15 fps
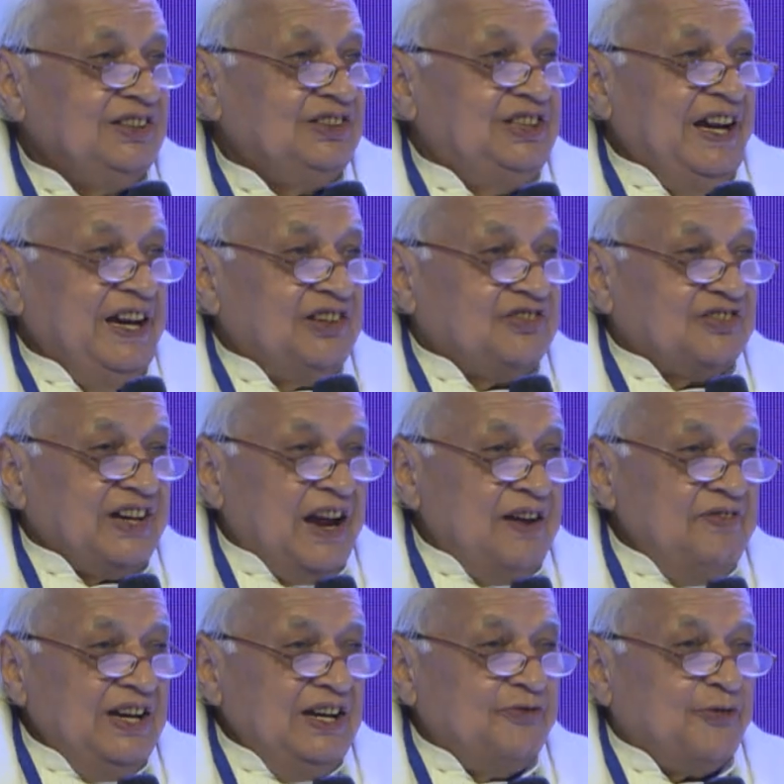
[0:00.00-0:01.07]
they
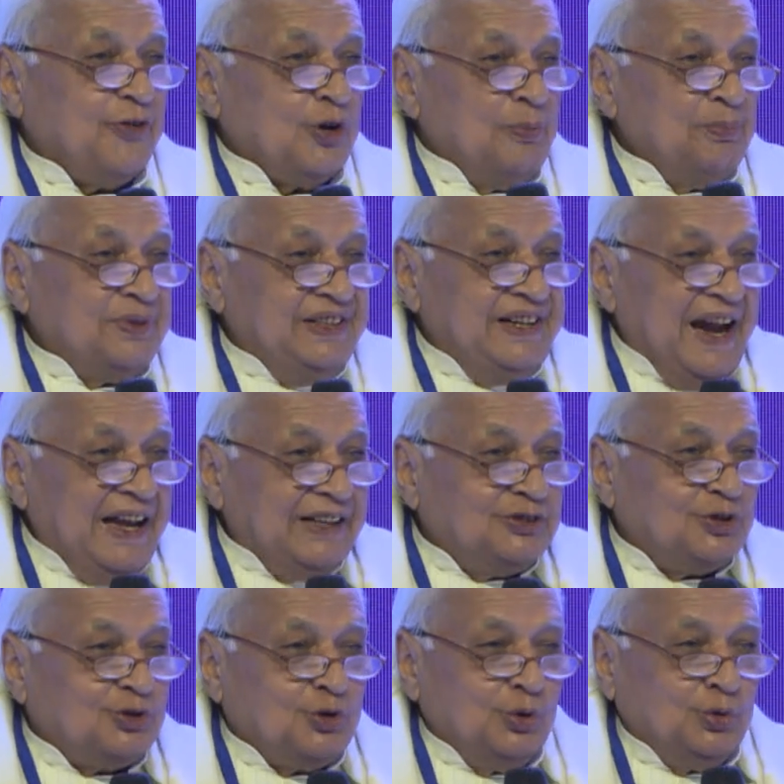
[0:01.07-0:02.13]
travel from
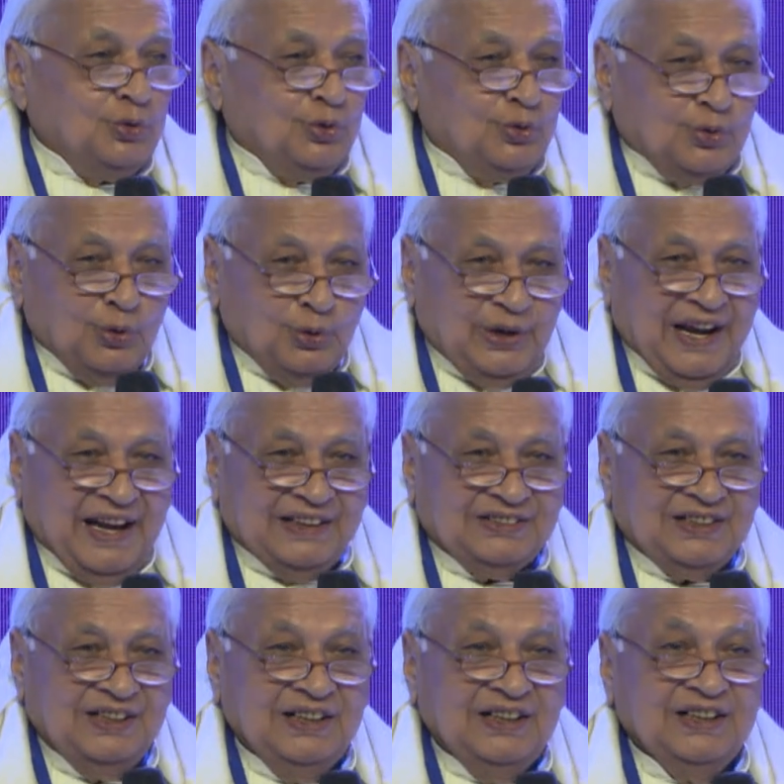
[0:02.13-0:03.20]
death to death.
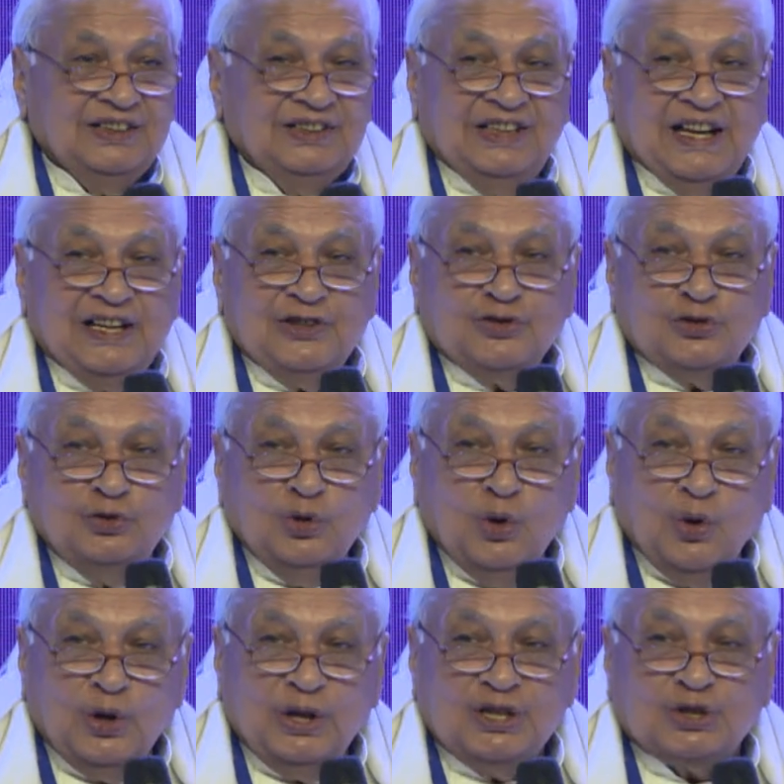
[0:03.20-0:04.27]
There is
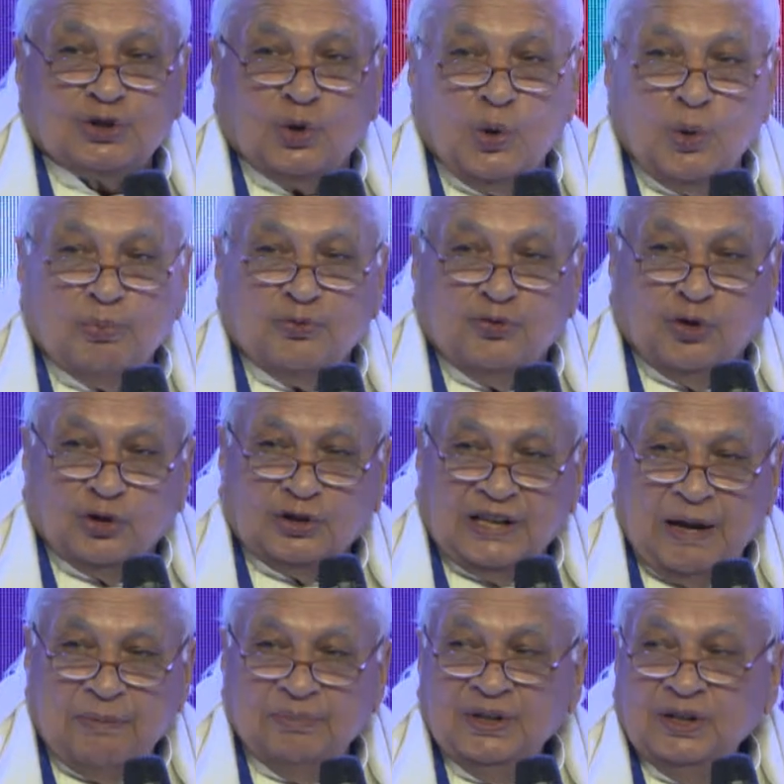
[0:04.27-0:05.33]
no scope for
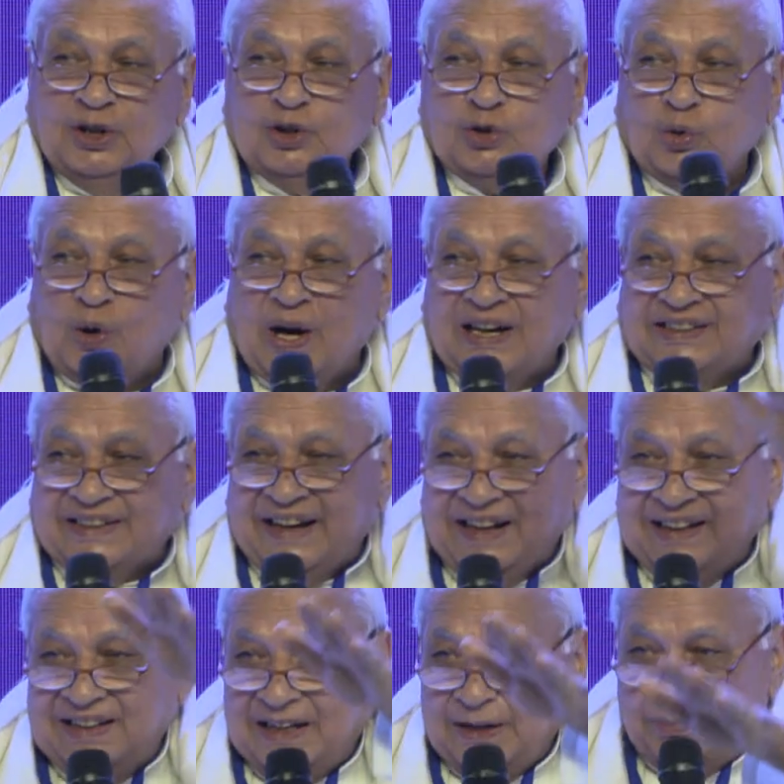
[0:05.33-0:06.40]
them to
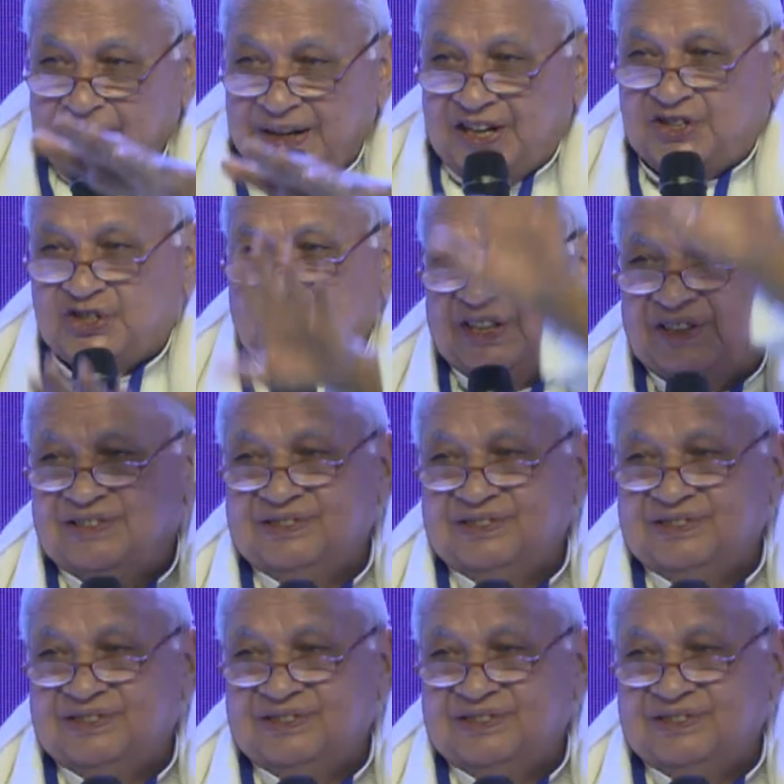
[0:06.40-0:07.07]
attain liberation.